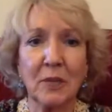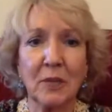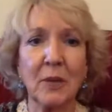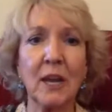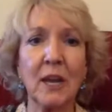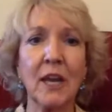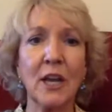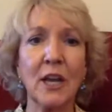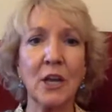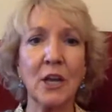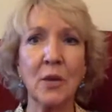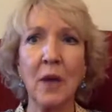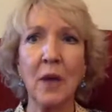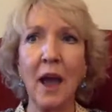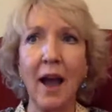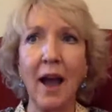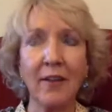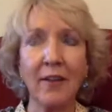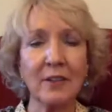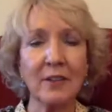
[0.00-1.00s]
you
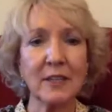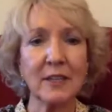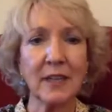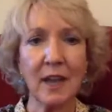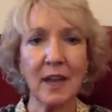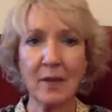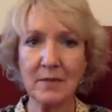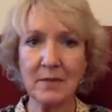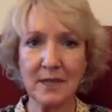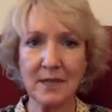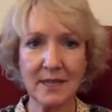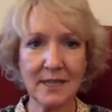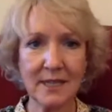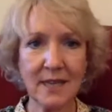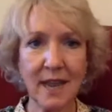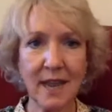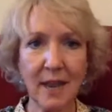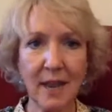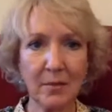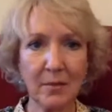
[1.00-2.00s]
have to come to the
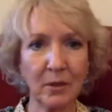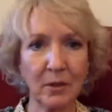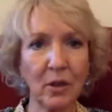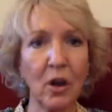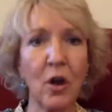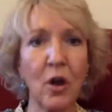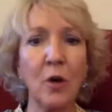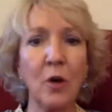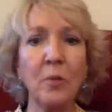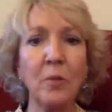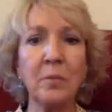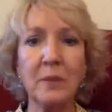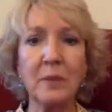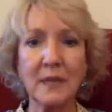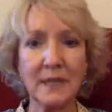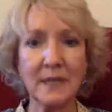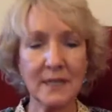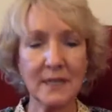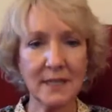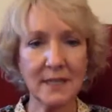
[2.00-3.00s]
table open
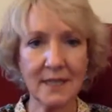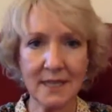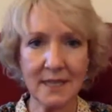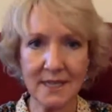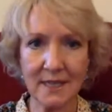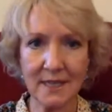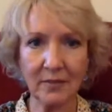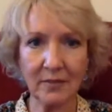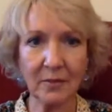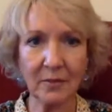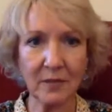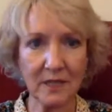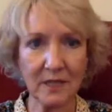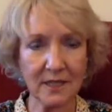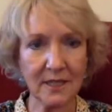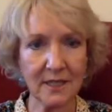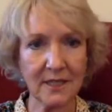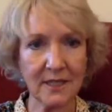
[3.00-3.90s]
to the differences